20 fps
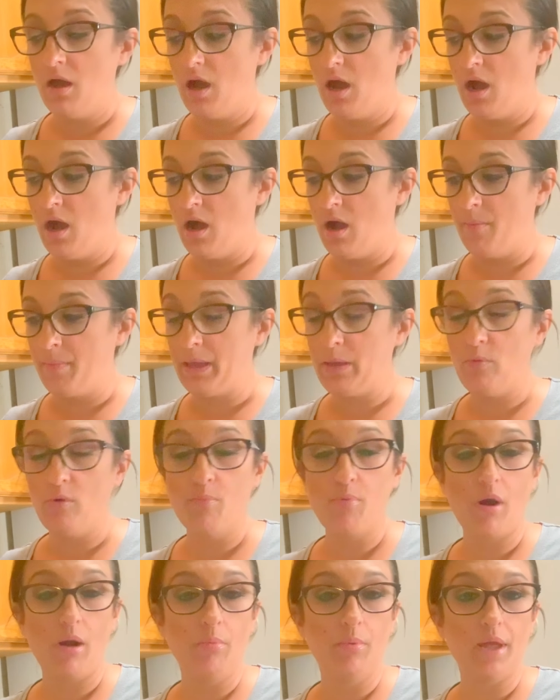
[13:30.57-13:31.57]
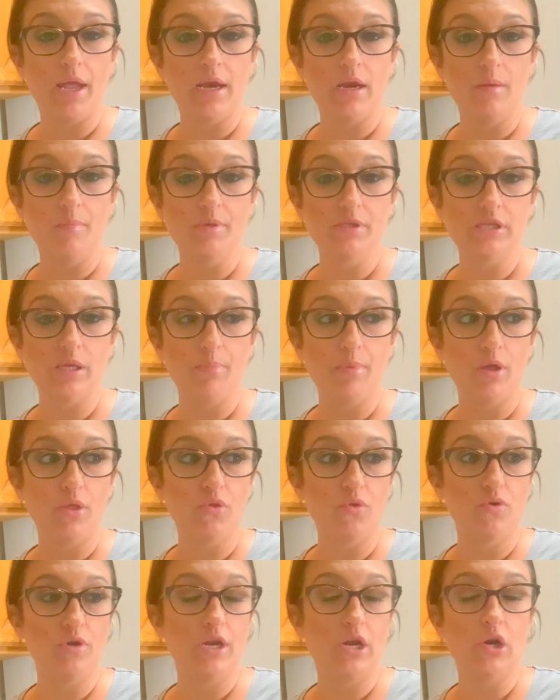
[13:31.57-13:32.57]
um, he will probably end up sleeping
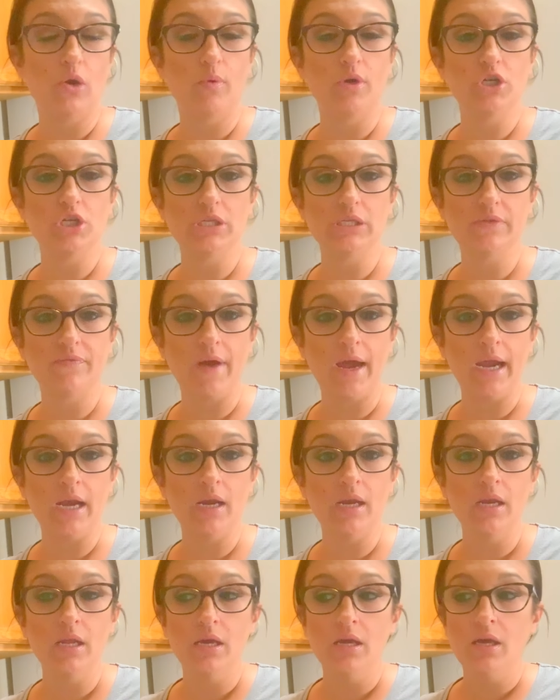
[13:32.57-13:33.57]
through dinner, which is fine.